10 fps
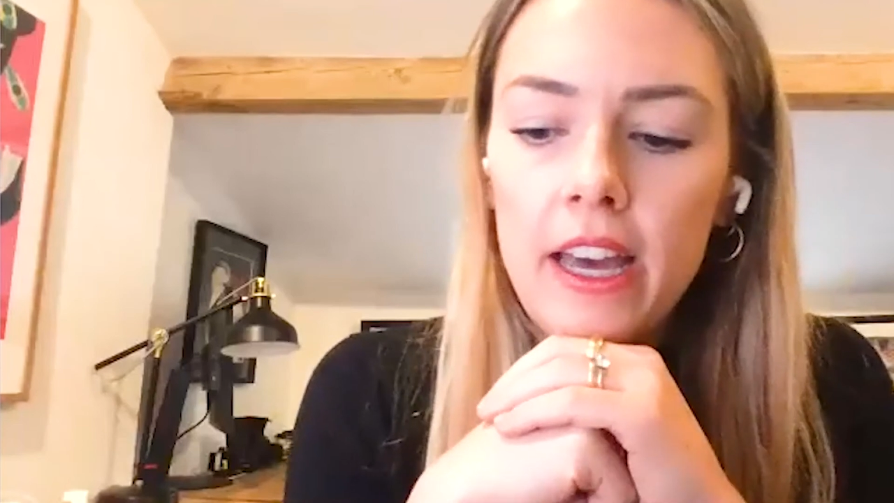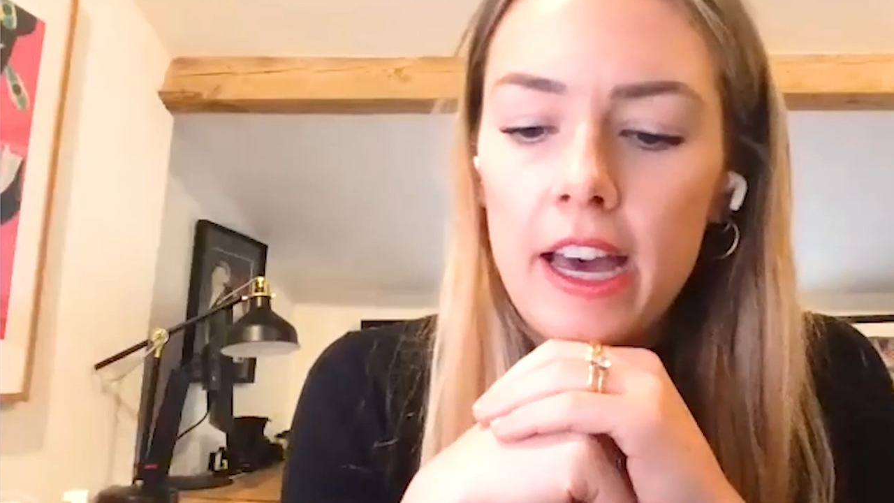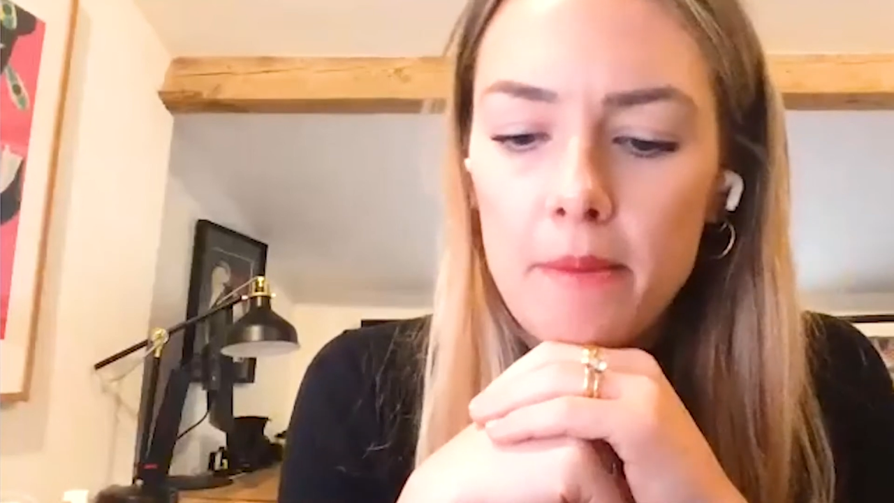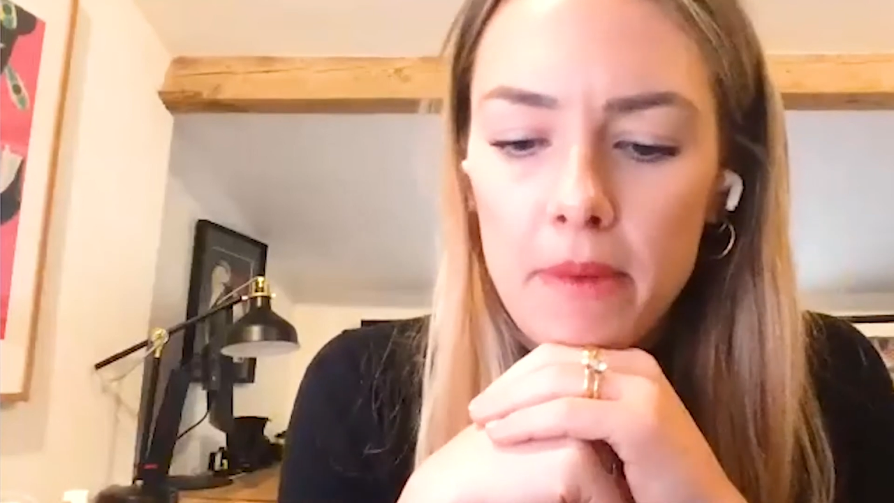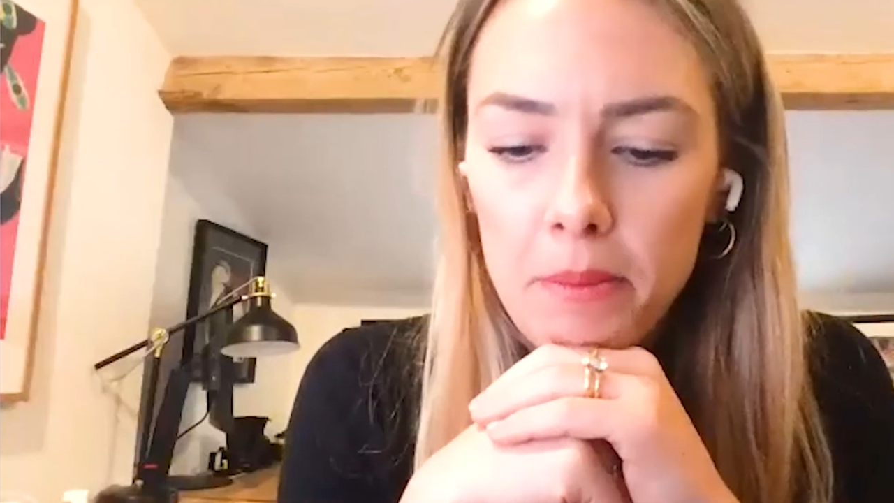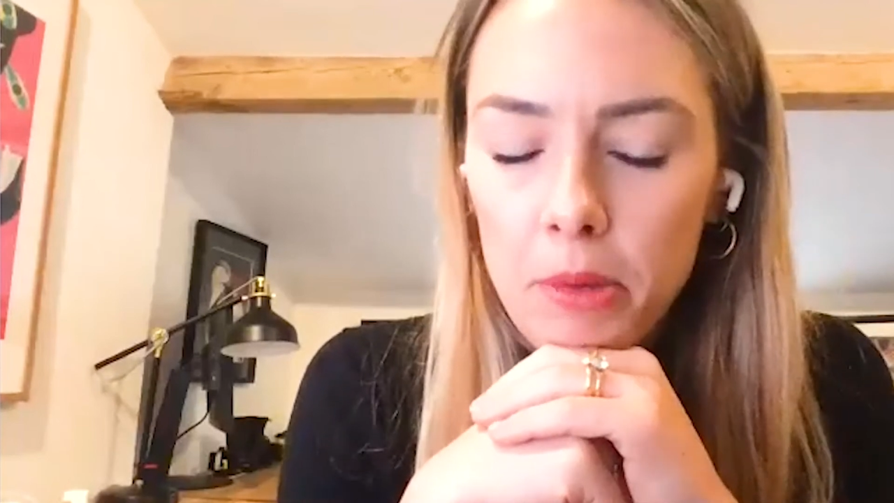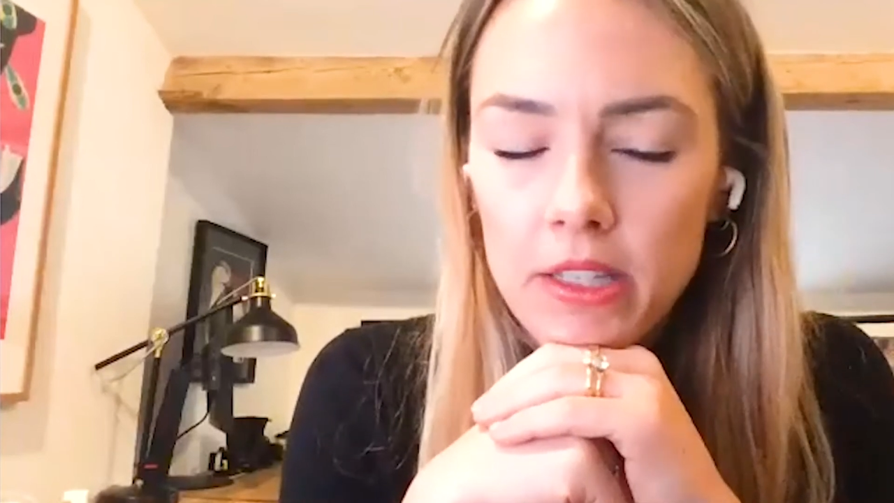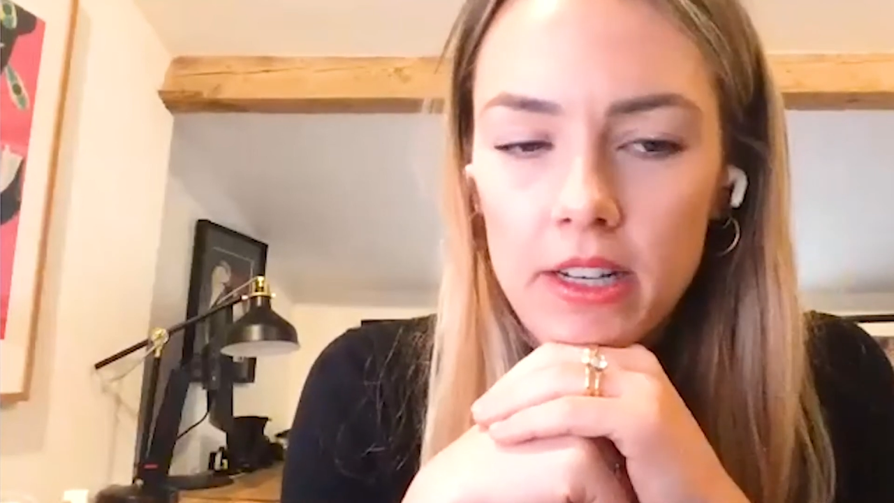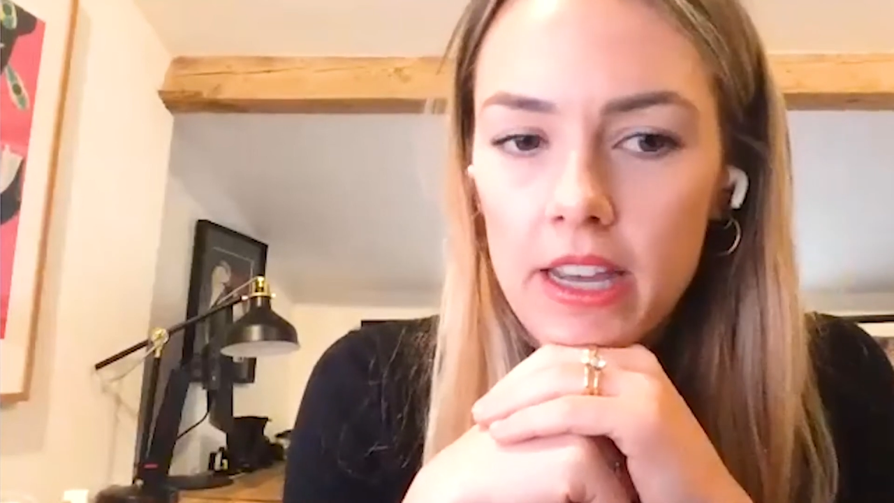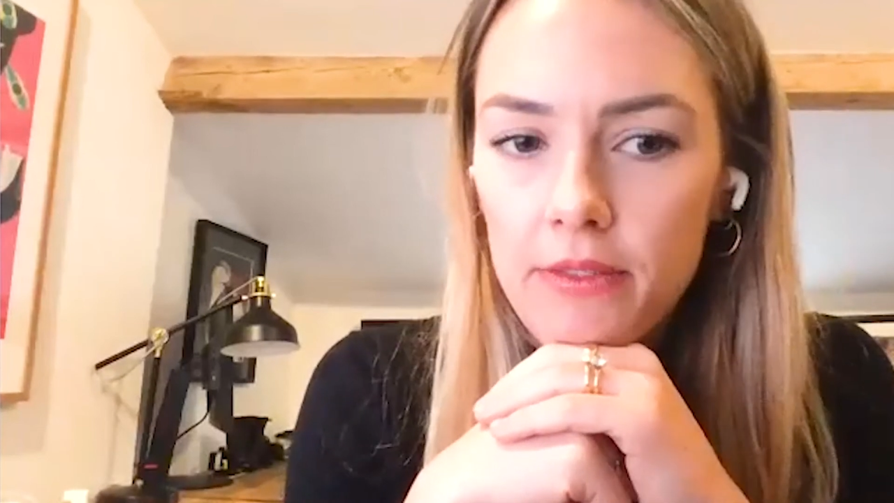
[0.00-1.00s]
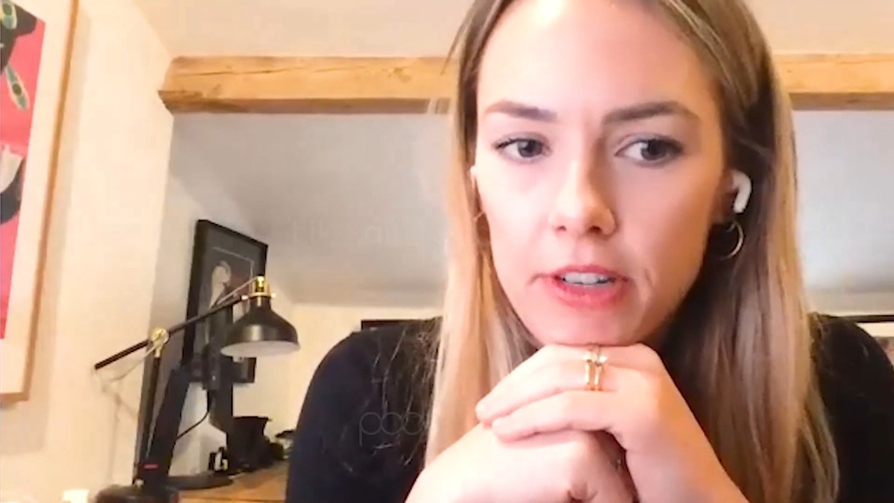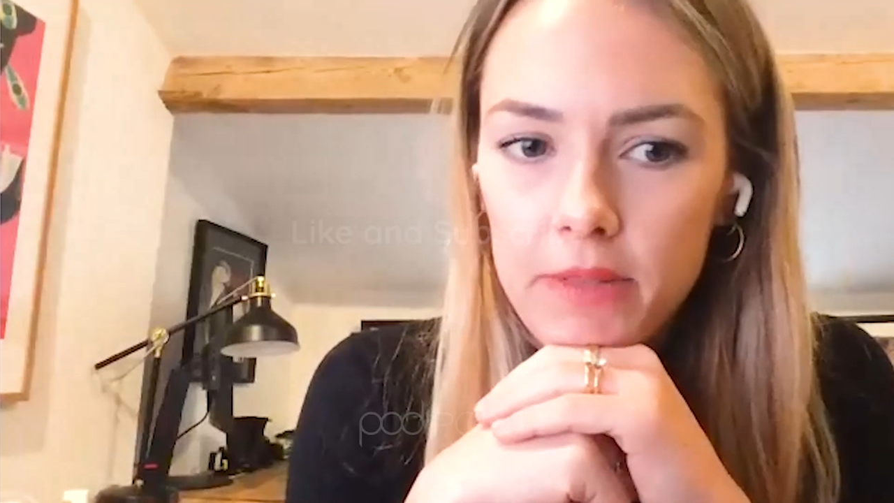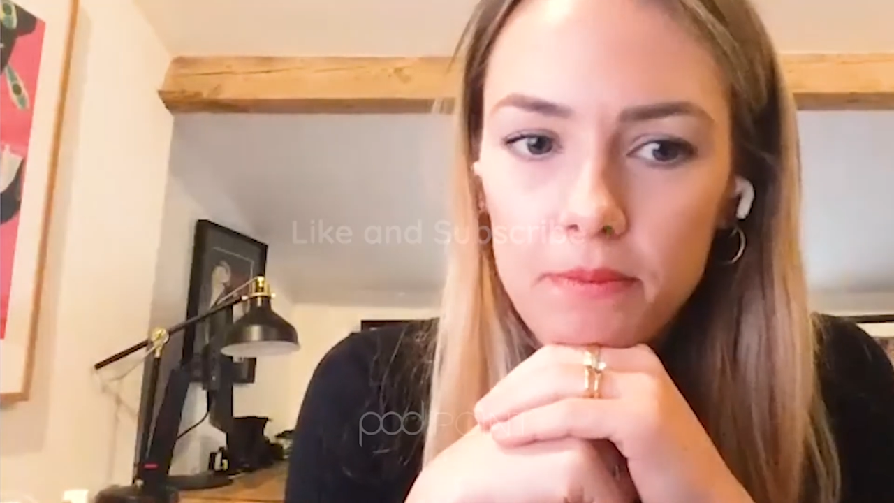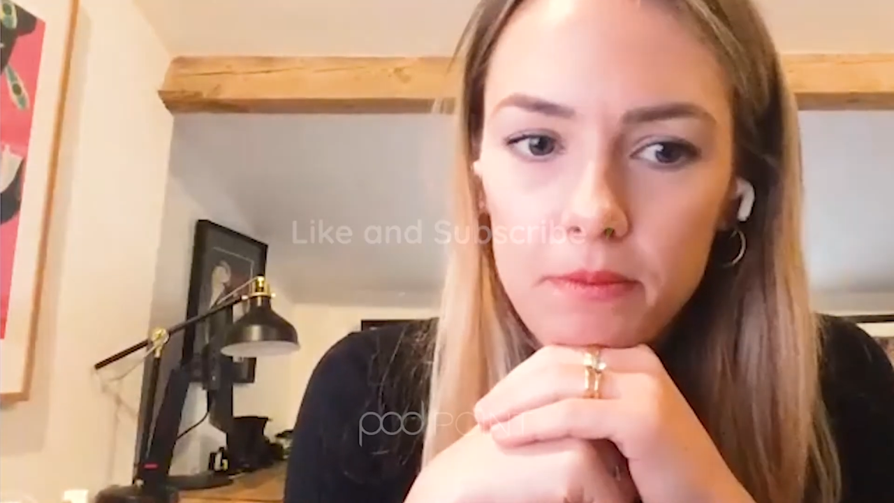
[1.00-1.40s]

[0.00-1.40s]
and present at every